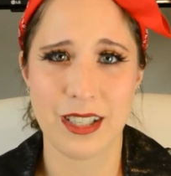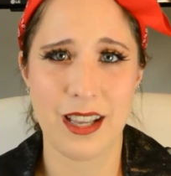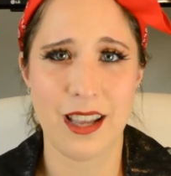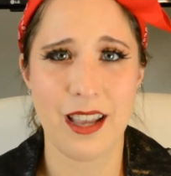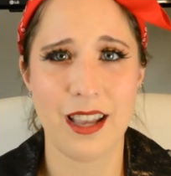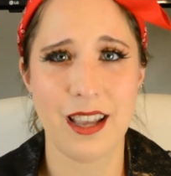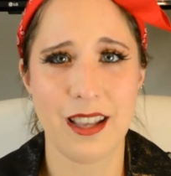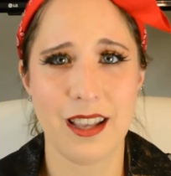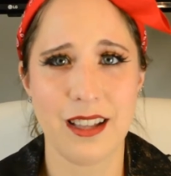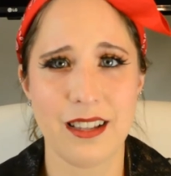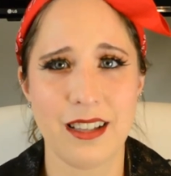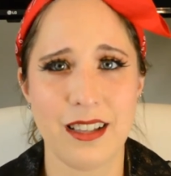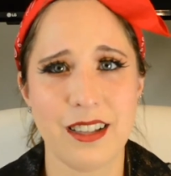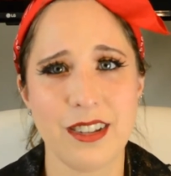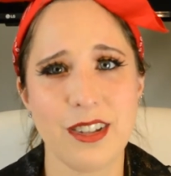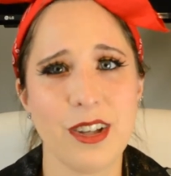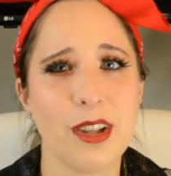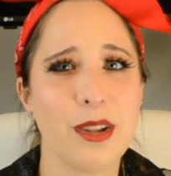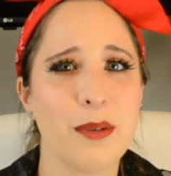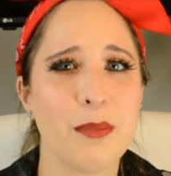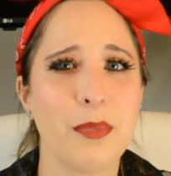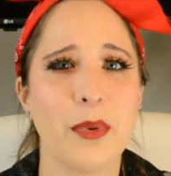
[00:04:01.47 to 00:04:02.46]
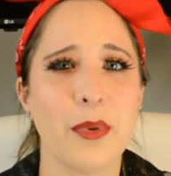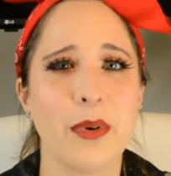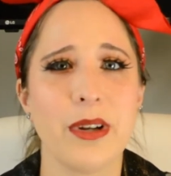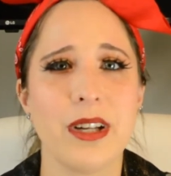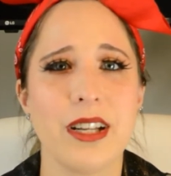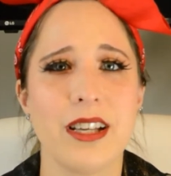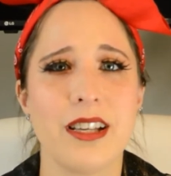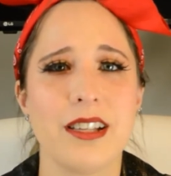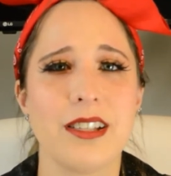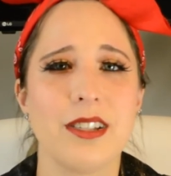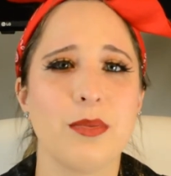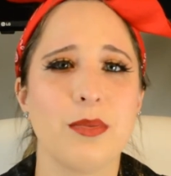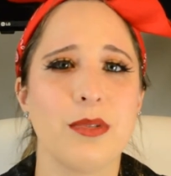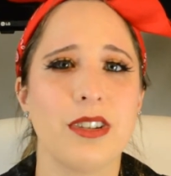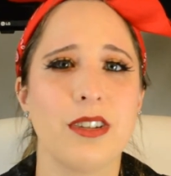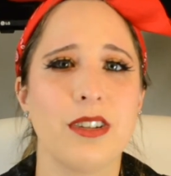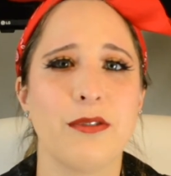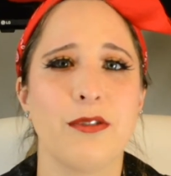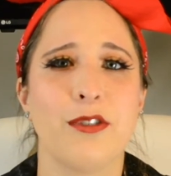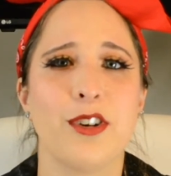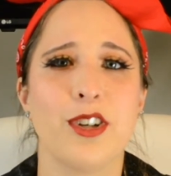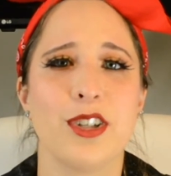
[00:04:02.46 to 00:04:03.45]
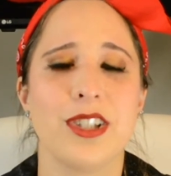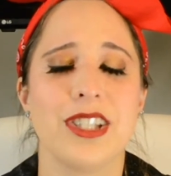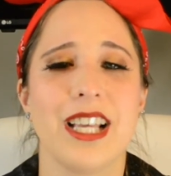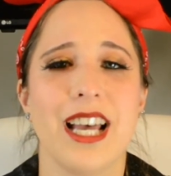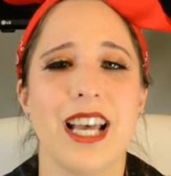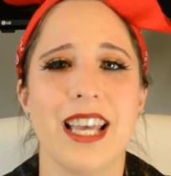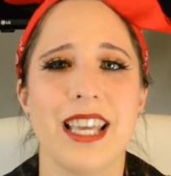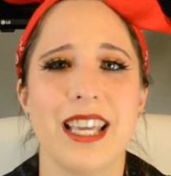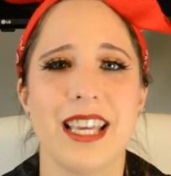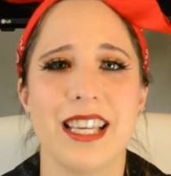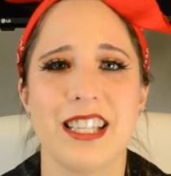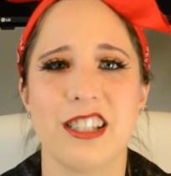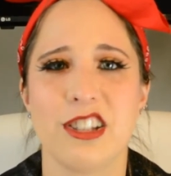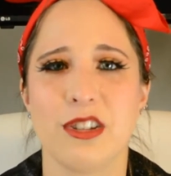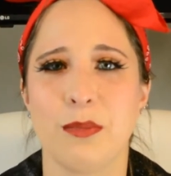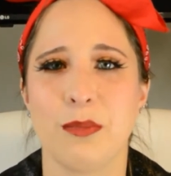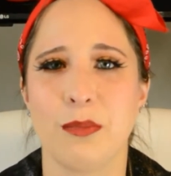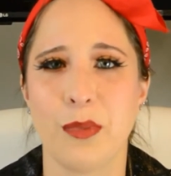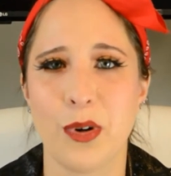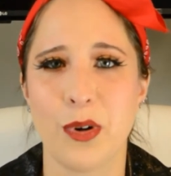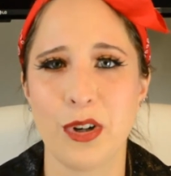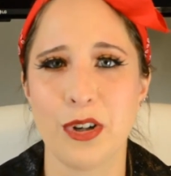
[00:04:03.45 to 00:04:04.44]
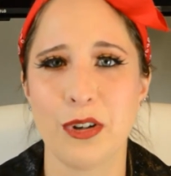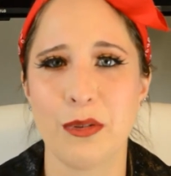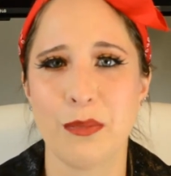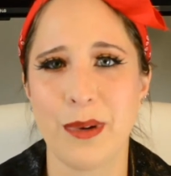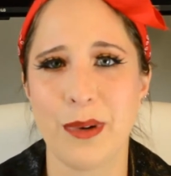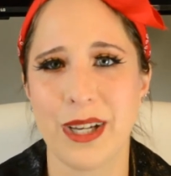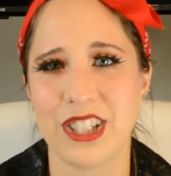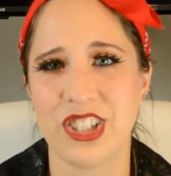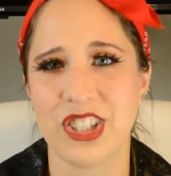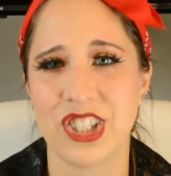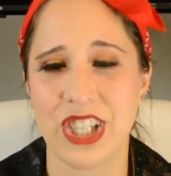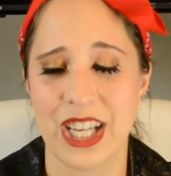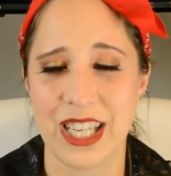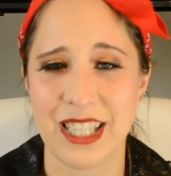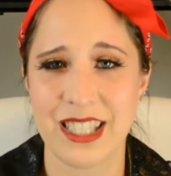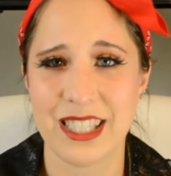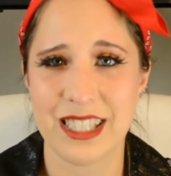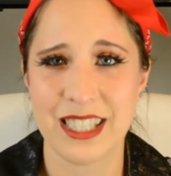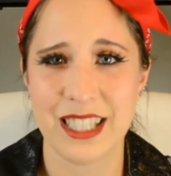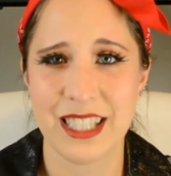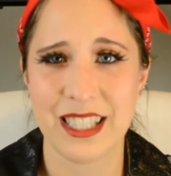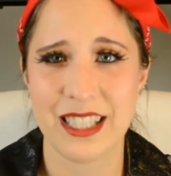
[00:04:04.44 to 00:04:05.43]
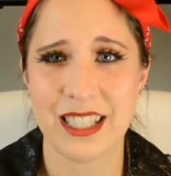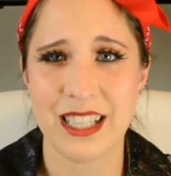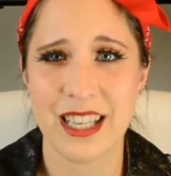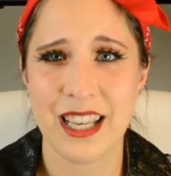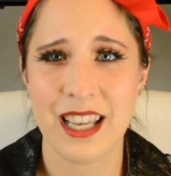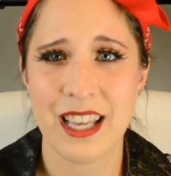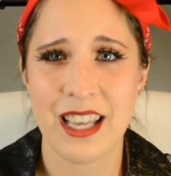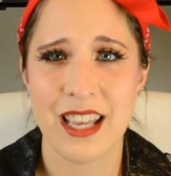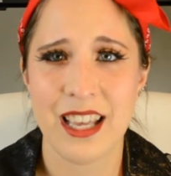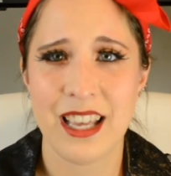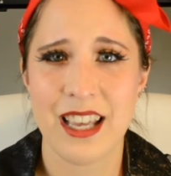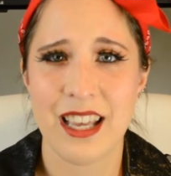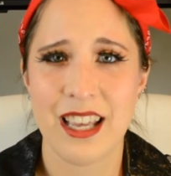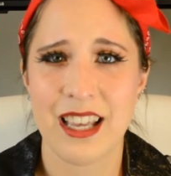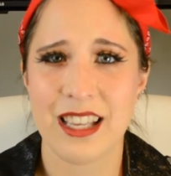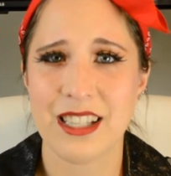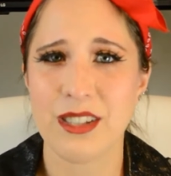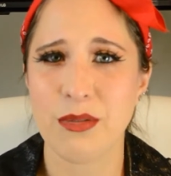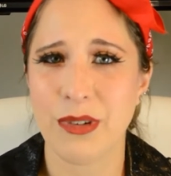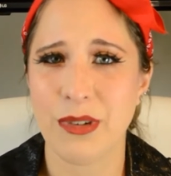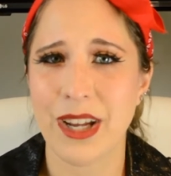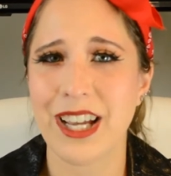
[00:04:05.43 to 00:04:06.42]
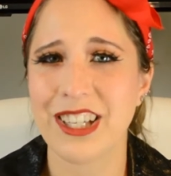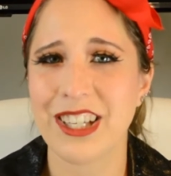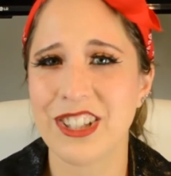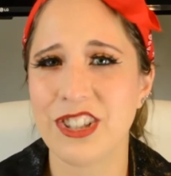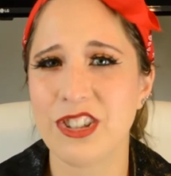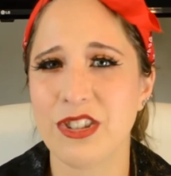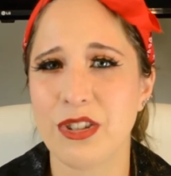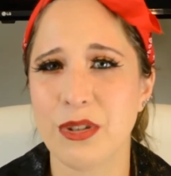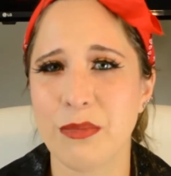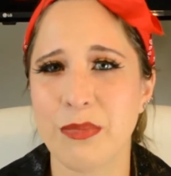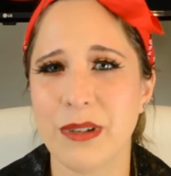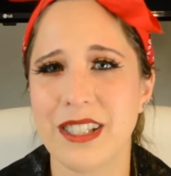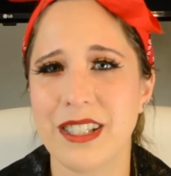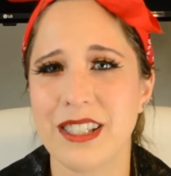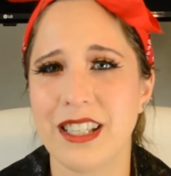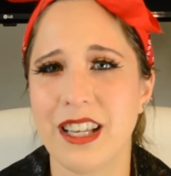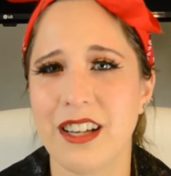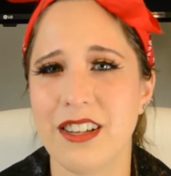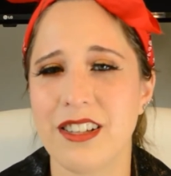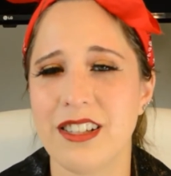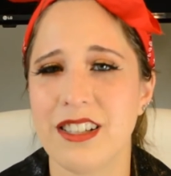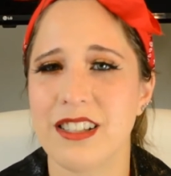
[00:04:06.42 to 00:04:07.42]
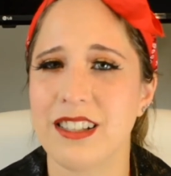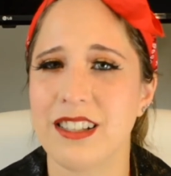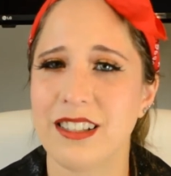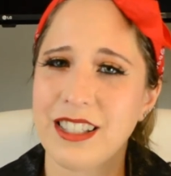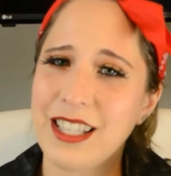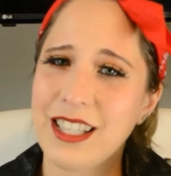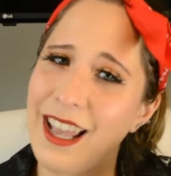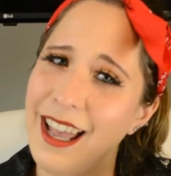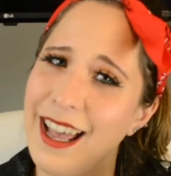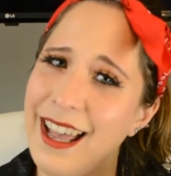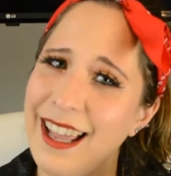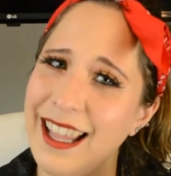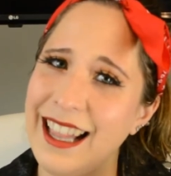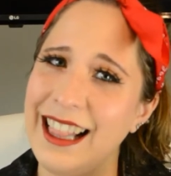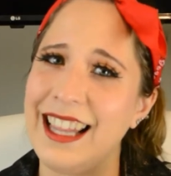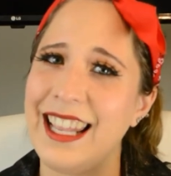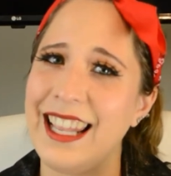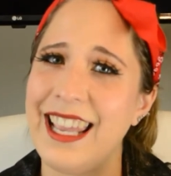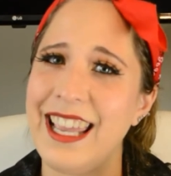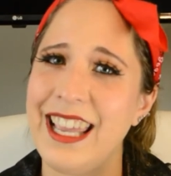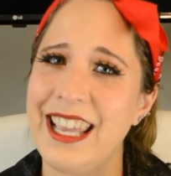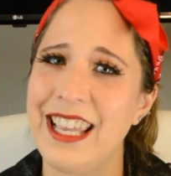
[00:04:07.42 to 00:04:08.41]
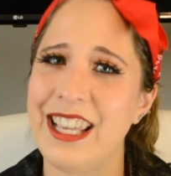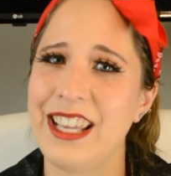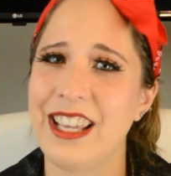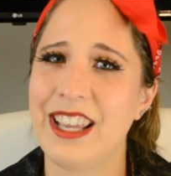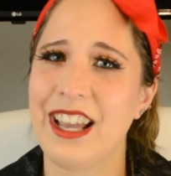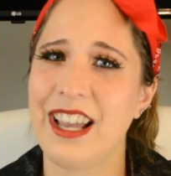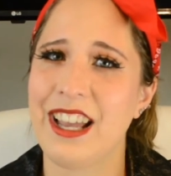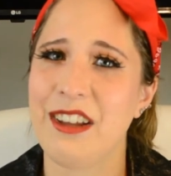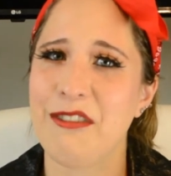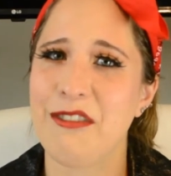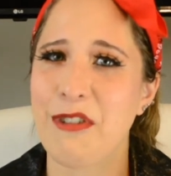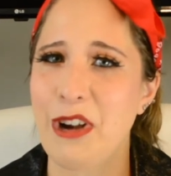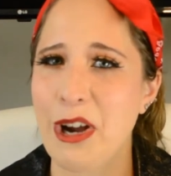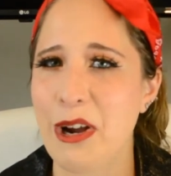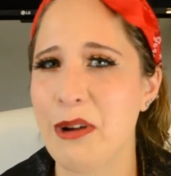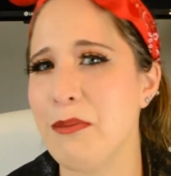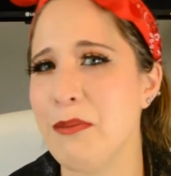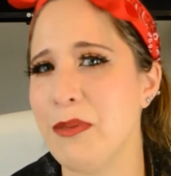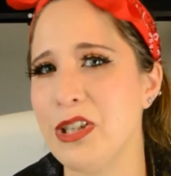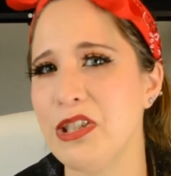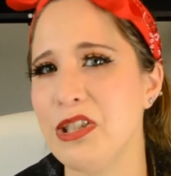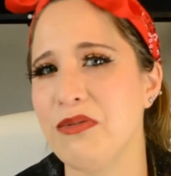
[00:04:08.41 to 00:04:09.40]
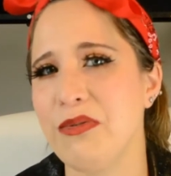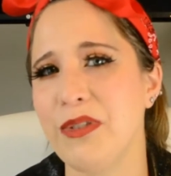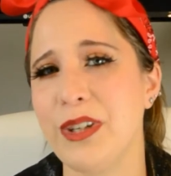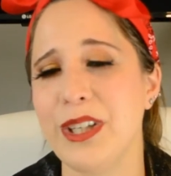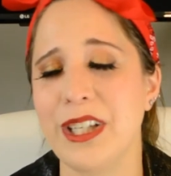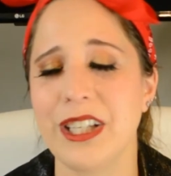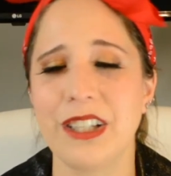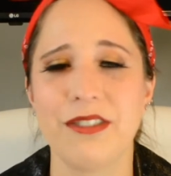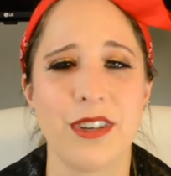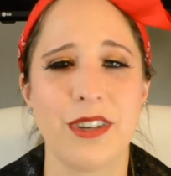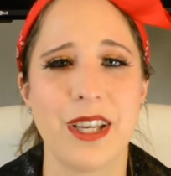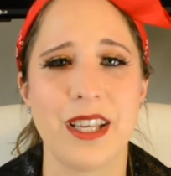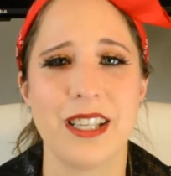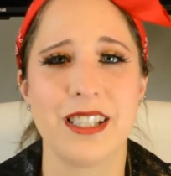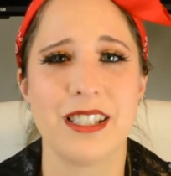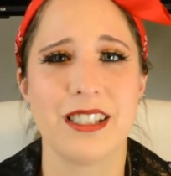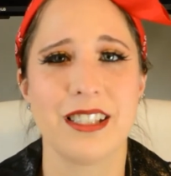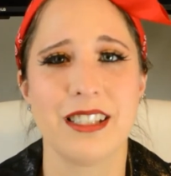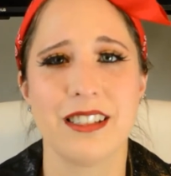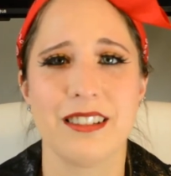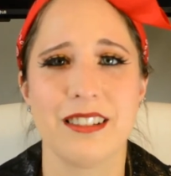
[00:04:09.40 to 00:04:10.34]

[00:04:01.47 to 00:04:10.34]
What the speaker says: And another point is when the first guy gets murdered by Jason, his reaction to being scared is a tad late and very much funny face.